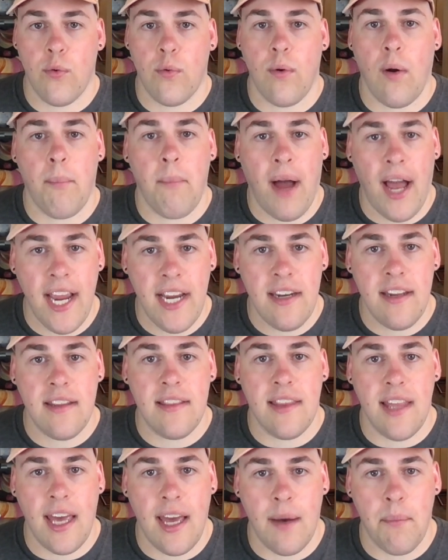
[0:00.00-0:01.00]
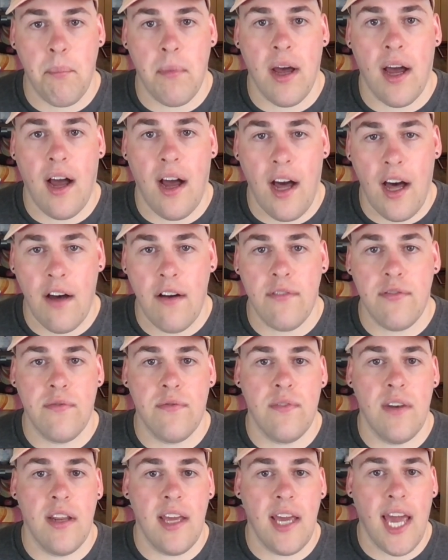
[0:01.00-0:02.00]
reminded them of
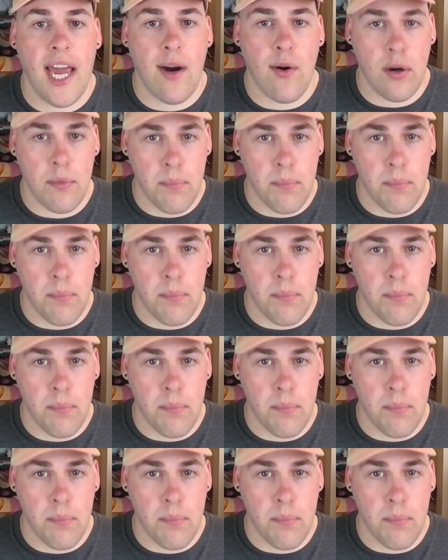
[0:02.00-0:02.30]
Erin